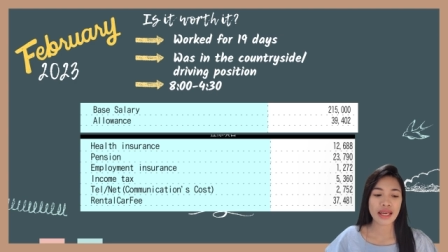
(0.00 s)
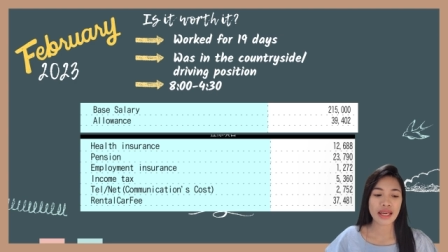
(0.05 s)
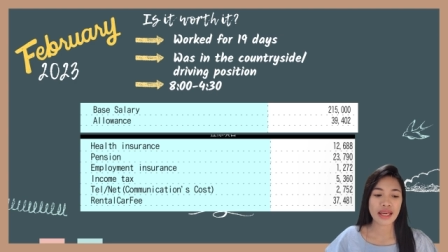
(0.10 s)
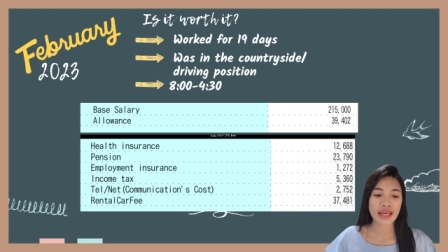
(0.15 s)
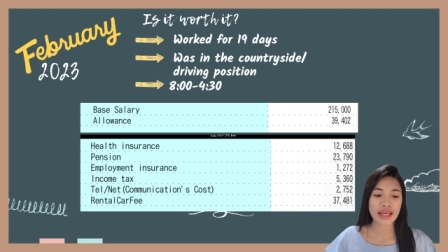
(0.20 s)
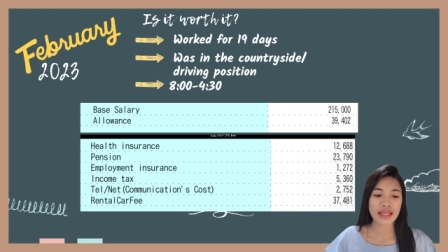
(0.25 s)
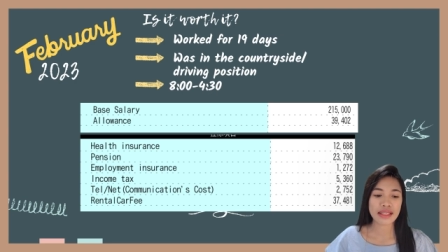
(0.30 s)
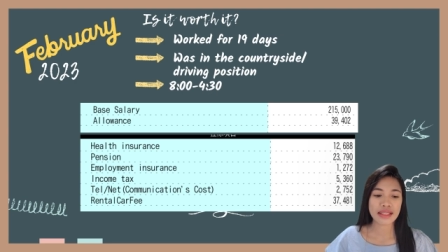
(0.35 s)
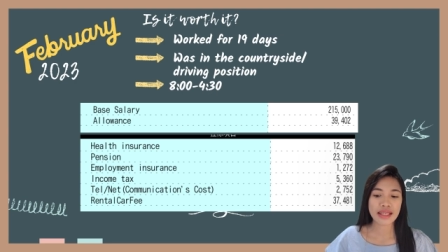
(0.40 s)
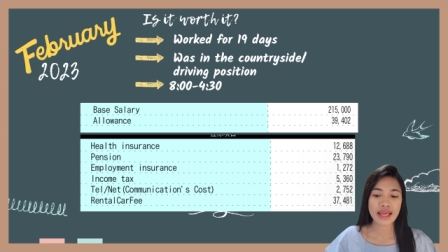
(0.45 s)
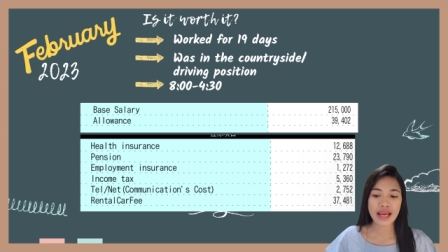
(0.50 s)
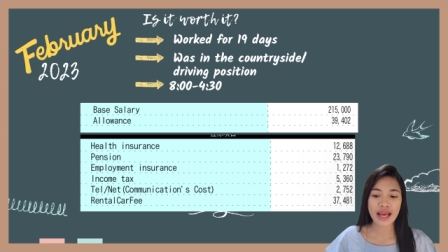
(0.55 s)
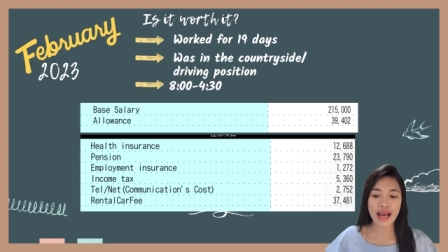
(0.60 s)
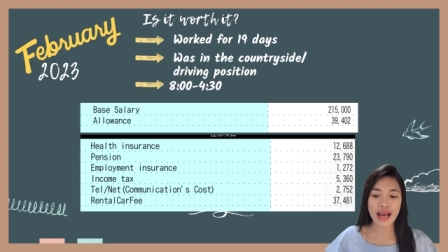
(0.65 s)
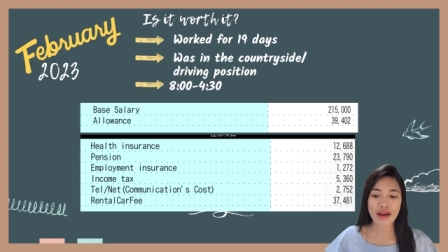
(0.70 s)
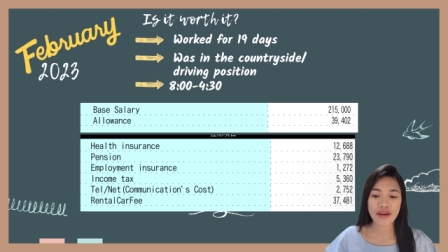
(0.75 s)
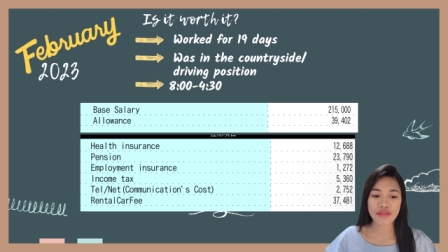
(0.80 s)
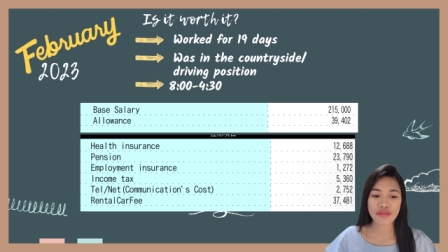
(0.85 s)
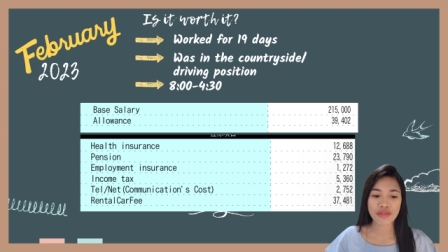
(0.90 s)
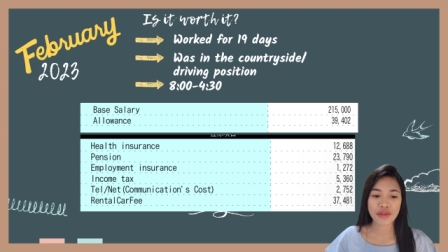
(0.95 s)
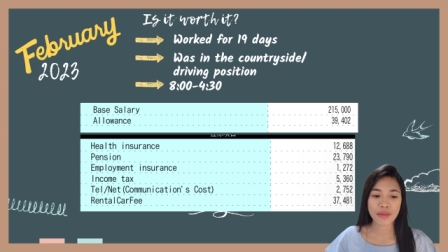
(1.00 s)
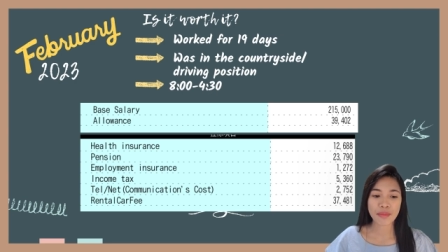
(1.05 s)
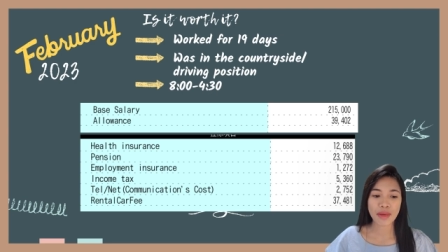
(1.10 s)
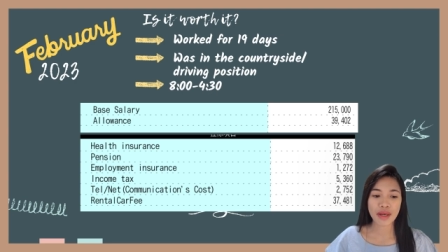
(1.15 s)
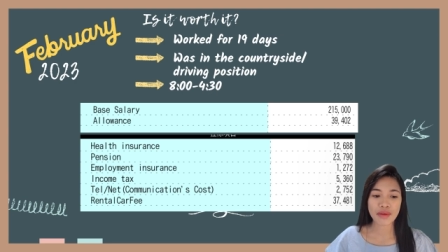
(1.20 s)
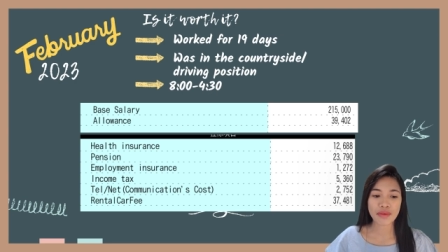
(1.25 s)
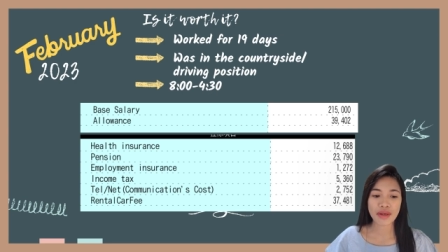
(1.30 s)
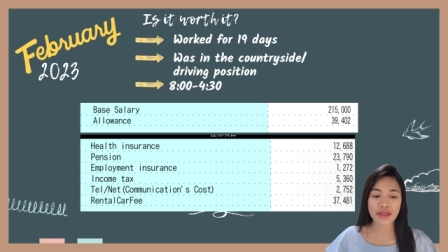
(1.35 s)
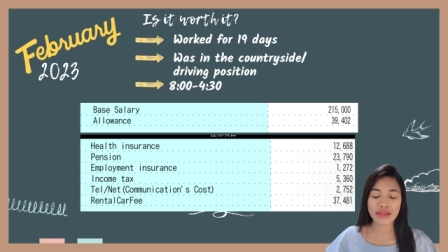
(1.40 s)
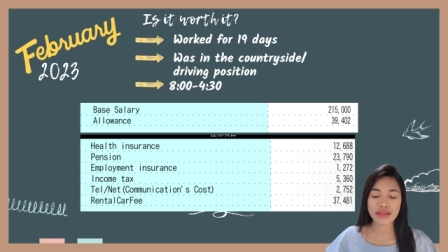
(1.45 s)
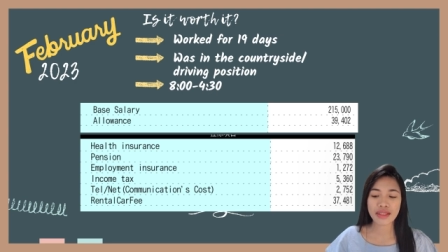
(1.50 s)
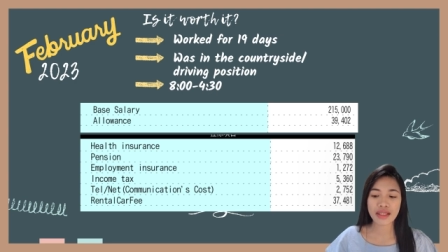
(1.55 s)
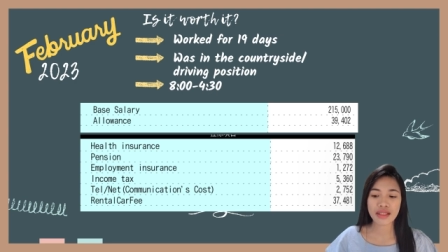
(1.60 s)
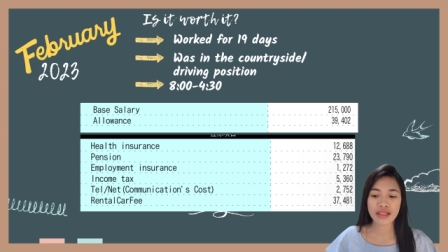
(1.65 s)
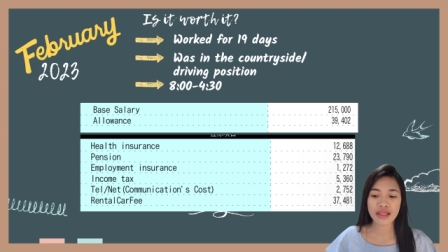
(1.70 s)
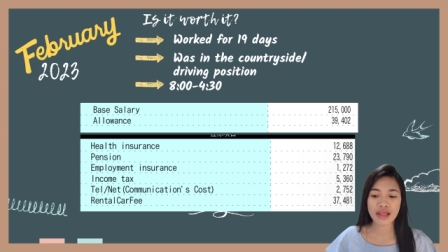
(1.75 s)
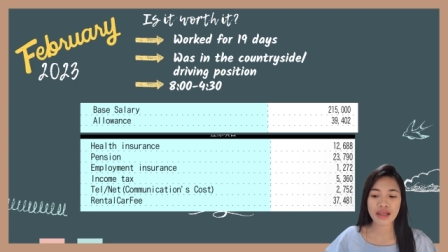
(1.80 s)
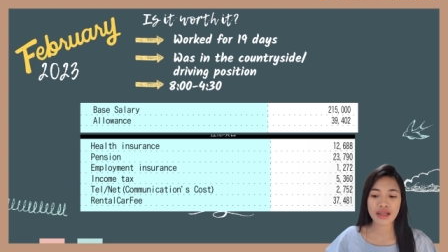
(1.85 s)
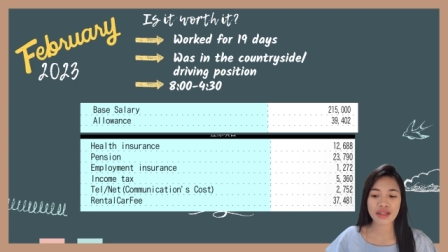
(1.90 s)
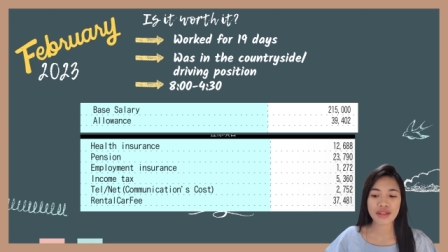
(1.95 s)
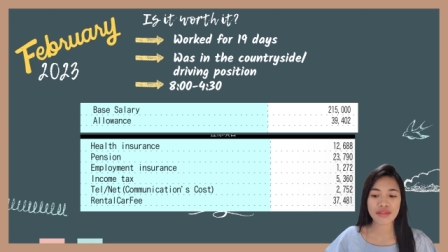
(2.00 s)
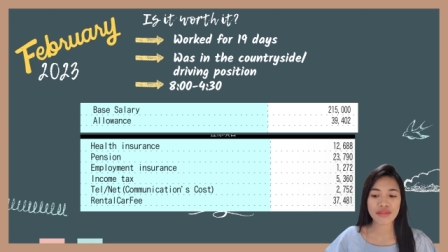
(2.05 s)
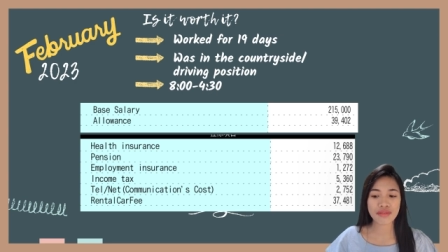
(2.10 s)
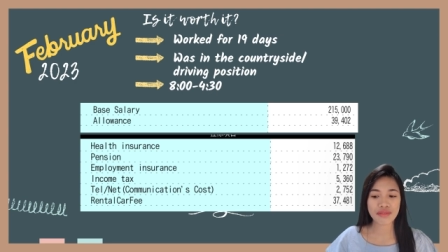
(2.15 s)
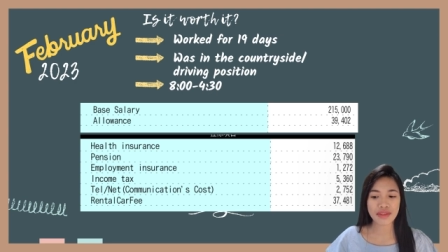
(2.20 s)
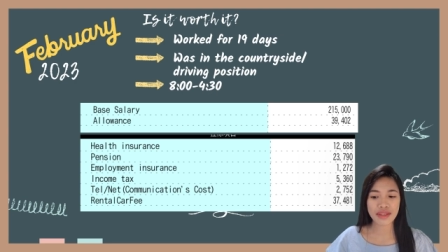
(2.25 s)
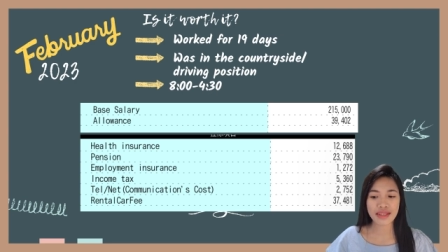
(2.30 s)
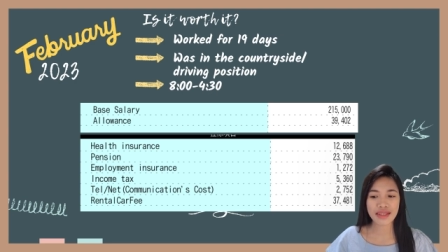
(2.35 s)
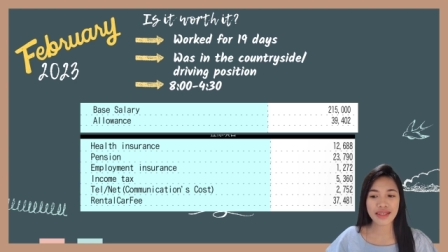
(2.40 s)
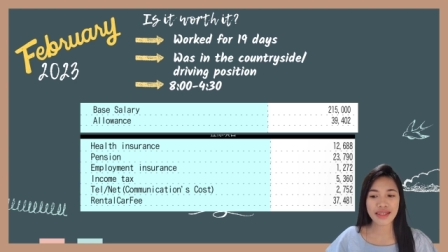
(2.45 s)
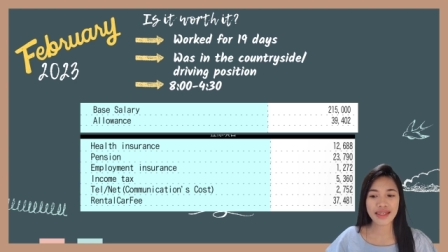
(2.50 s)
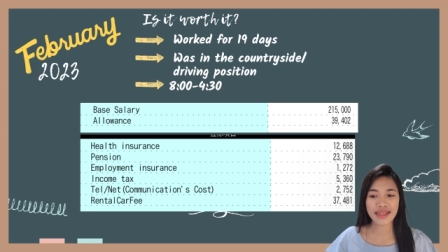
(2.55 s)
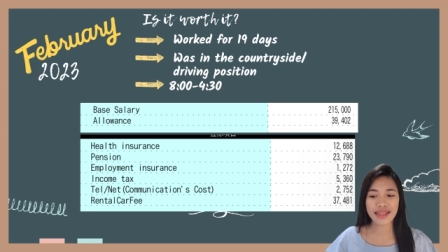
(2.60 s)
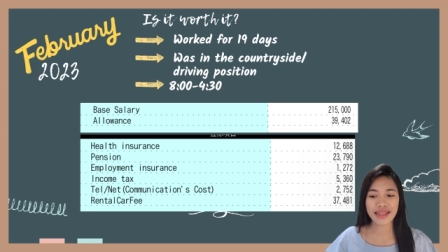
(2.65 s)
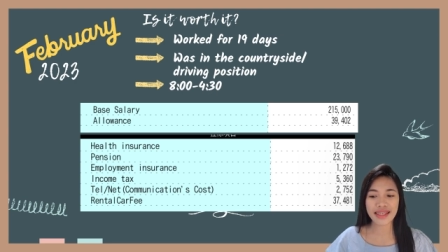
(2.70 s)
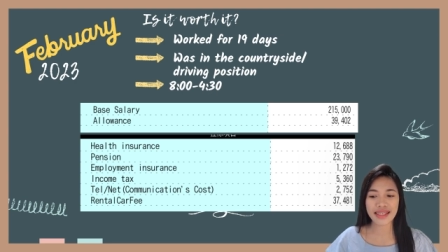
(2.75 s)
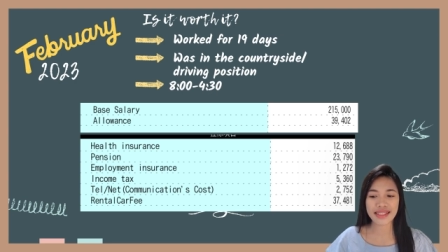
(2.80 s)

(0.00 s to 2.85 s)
And yeah, for my rental car fee,